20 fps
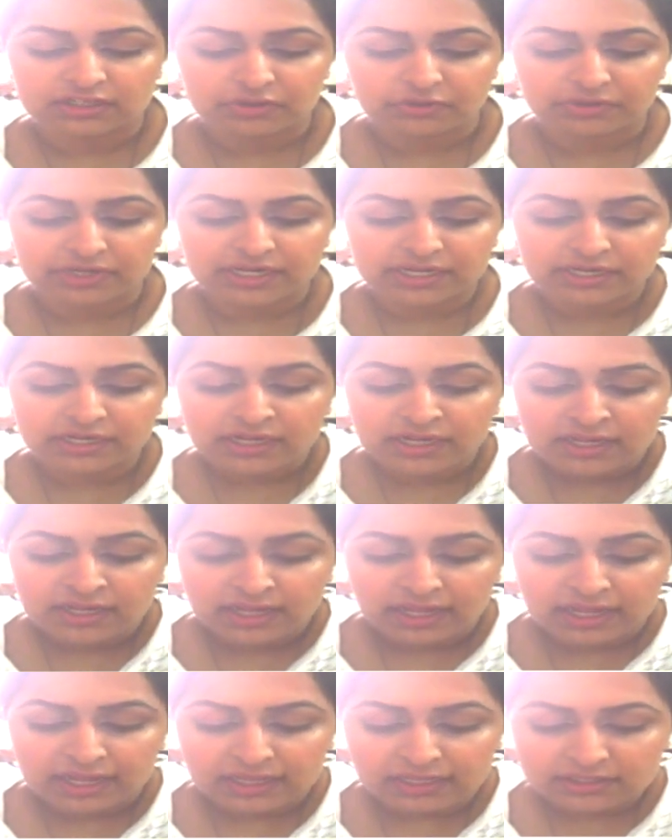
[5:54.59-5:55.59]
green
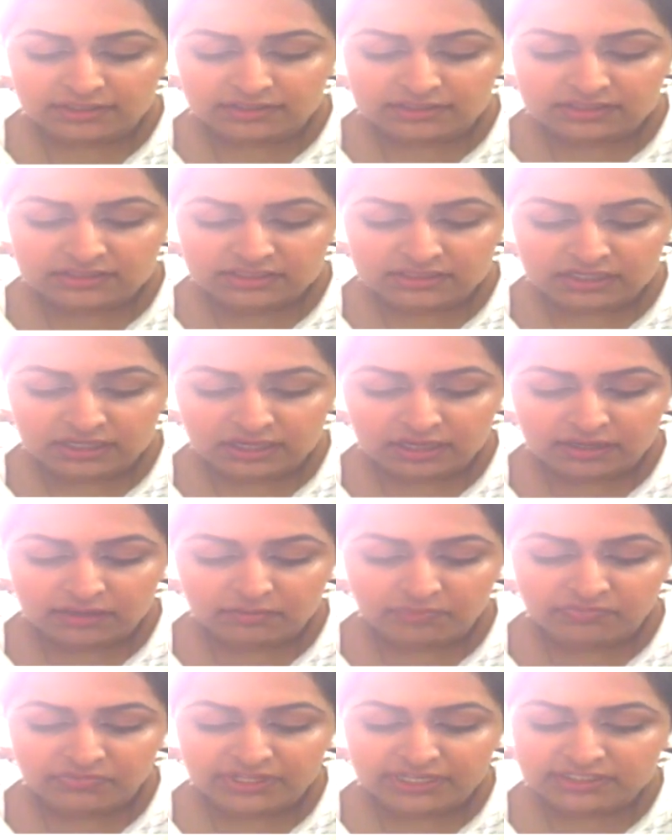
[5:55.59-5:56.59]
and
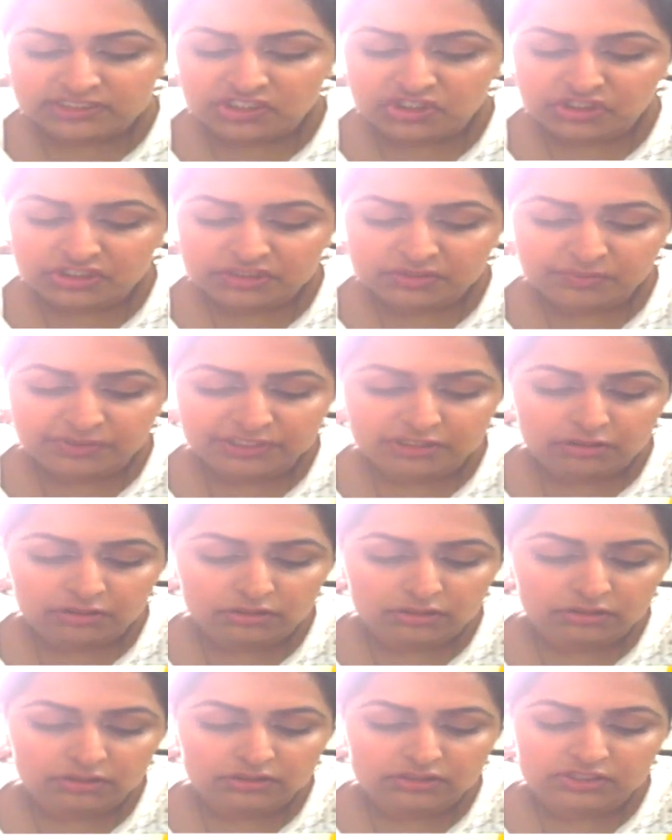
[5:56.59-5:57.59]
um, that's just
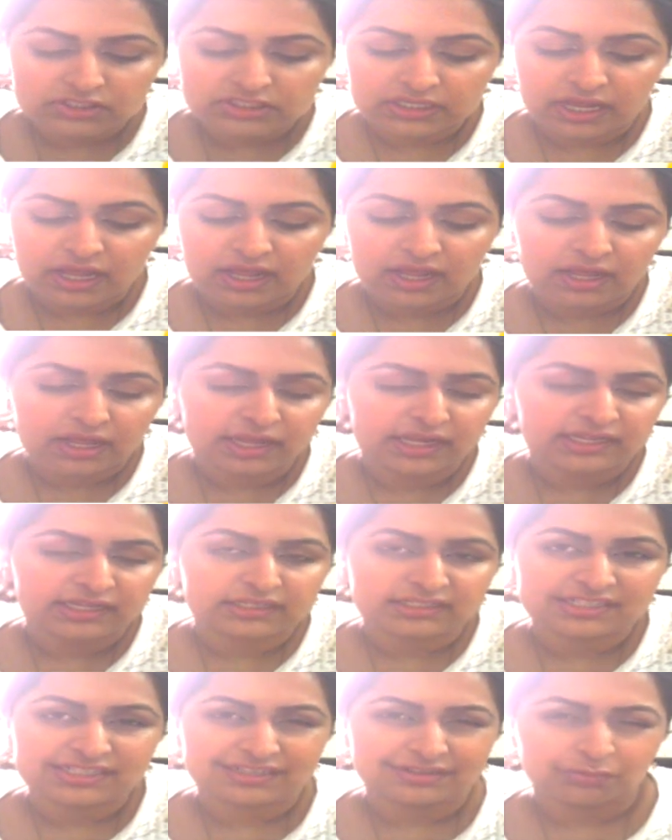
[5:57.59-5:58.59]
because
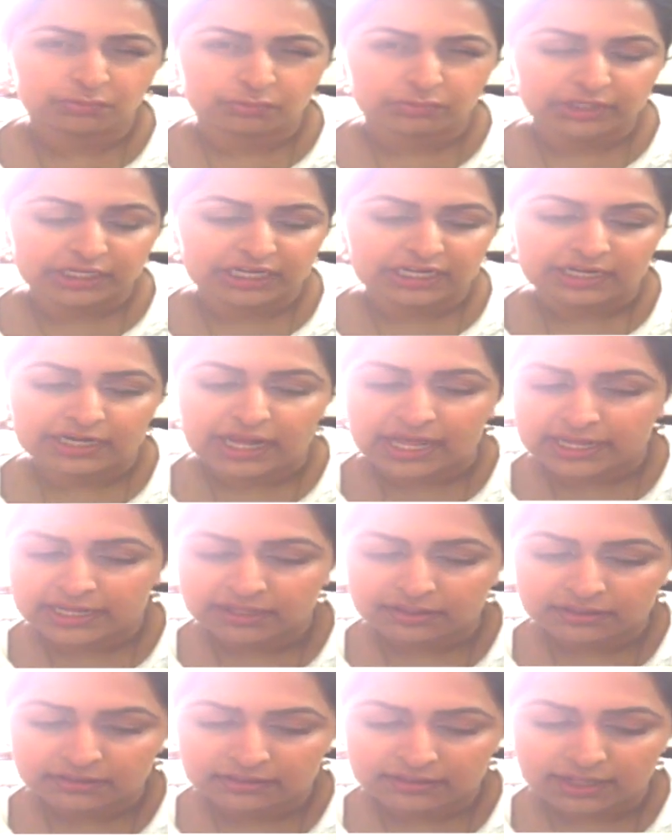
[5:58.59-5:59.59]
I didn't really
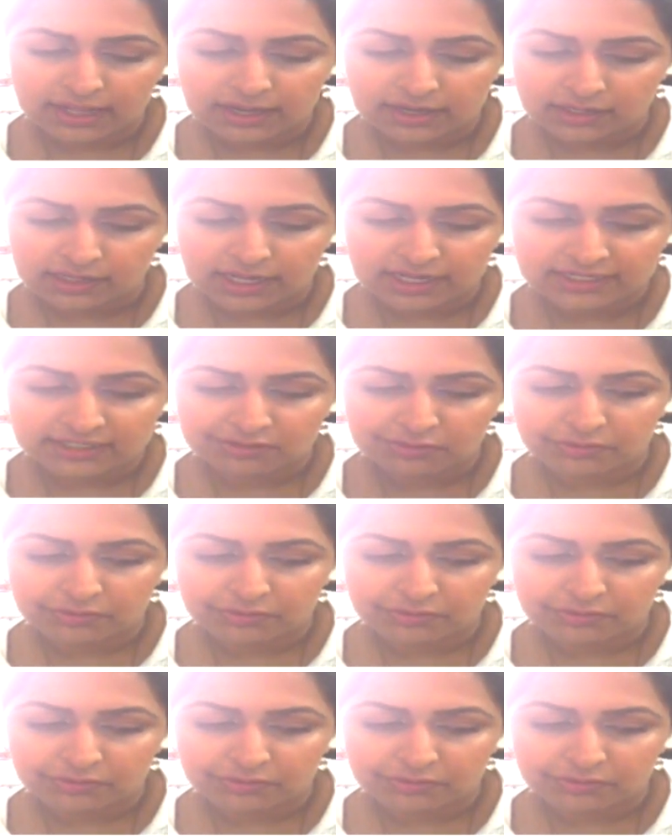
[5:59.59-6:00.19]
like that light